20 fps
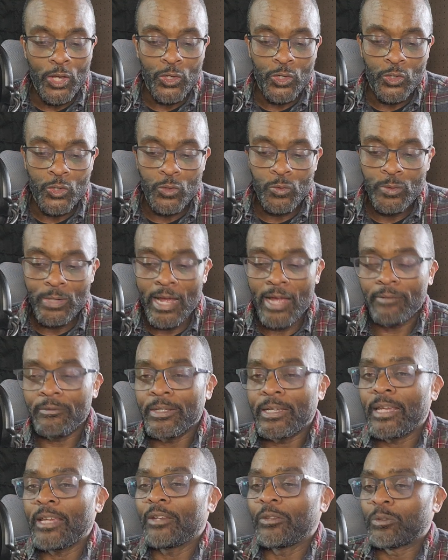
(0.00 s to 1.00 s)
You
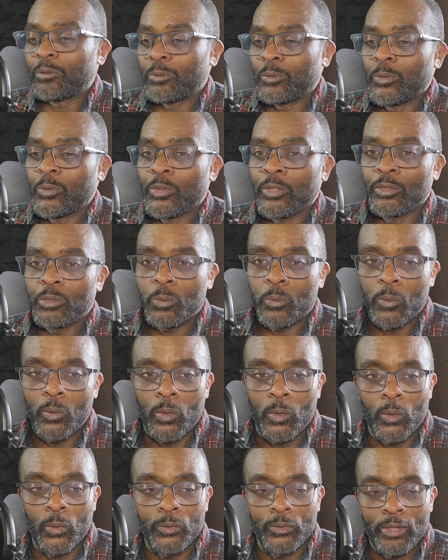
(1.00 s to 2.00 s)
navigate through this
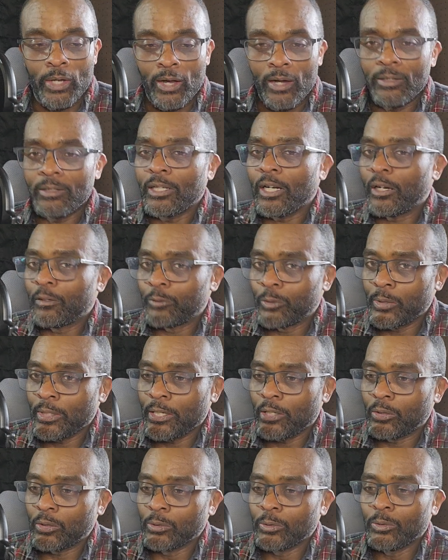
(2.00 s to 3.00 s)
world, uncovering
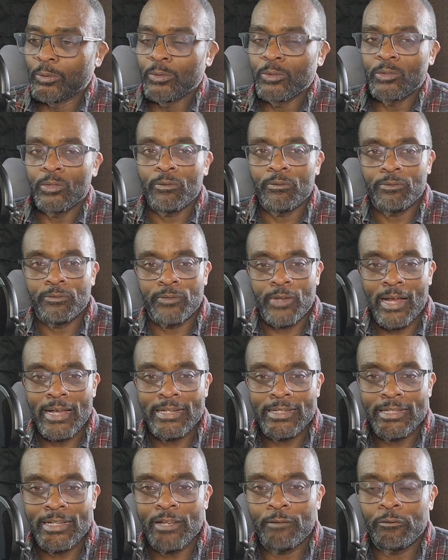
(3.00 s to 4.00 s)
clues,
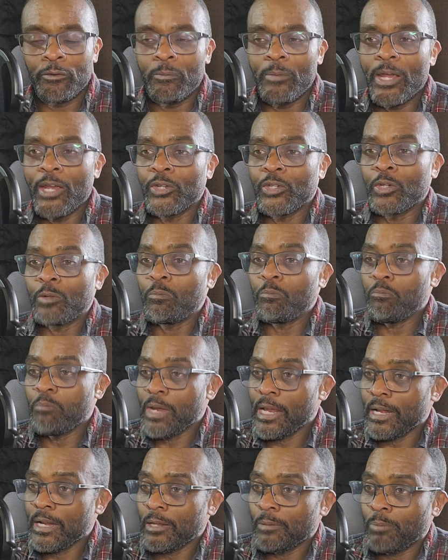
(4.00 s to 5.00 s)
finding information,
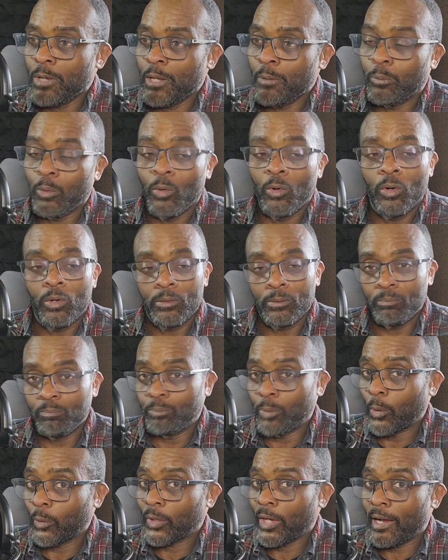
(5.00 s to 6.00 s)
meeting people,
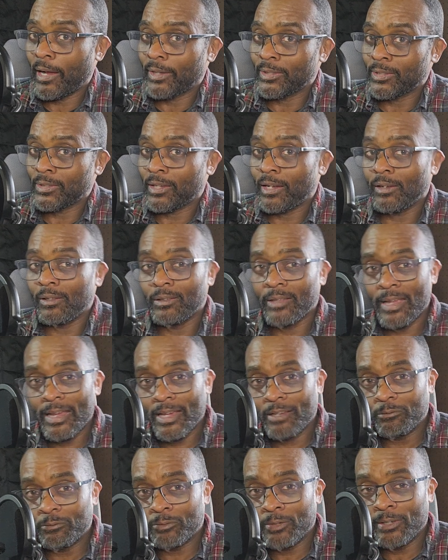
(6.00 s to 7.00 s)
both hostile
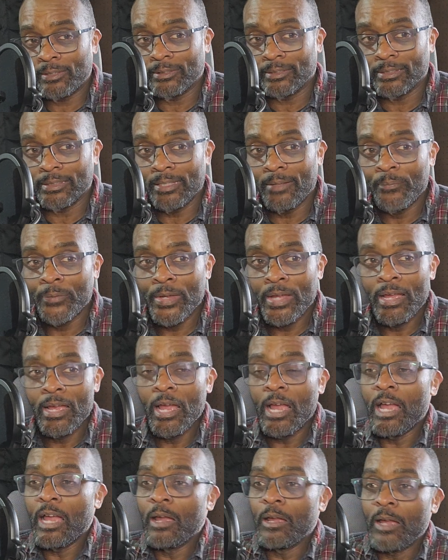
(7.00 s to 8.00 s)
and friendly,
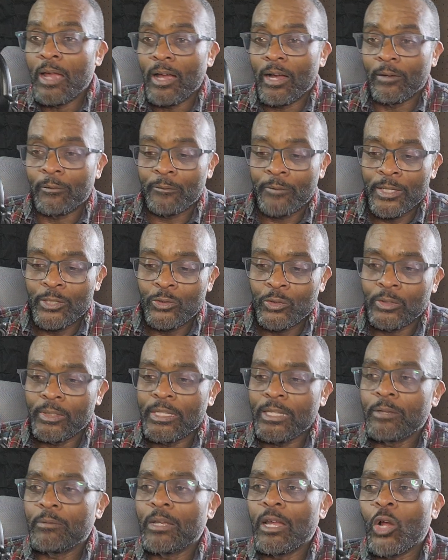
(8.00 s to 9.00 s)

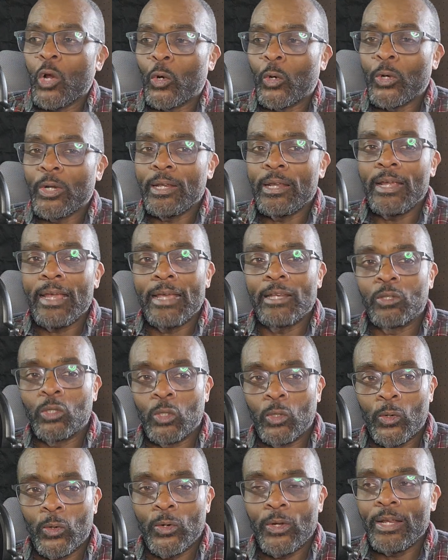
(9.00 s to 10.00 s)
eventually earning and
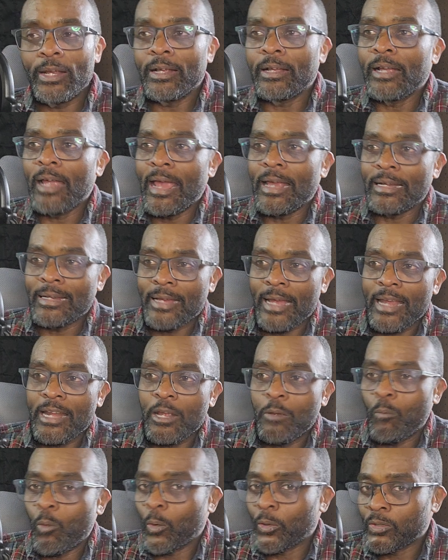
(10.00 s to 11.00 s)
learning and
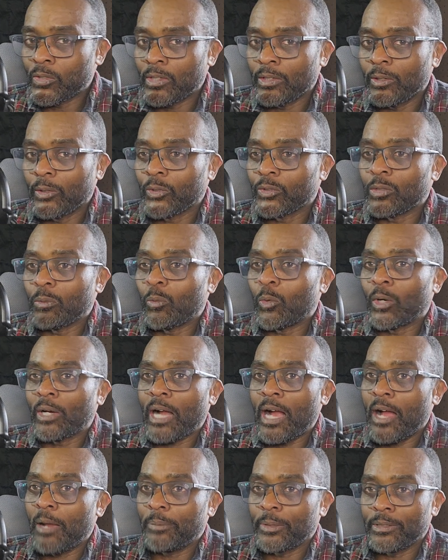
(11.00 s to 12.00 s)
gaining more skills and more
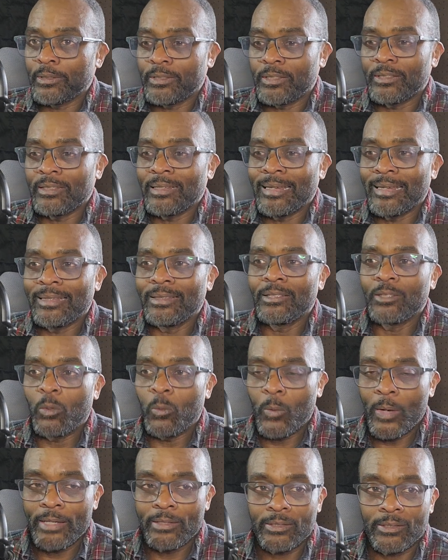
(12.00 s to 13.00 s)
competency in the
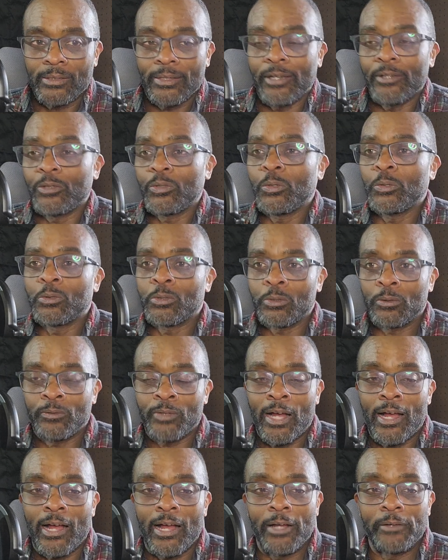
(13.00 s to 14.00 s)
wasteland to
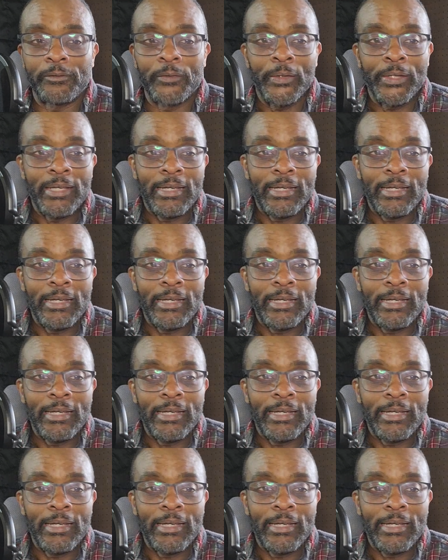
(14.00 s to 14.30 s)
survive.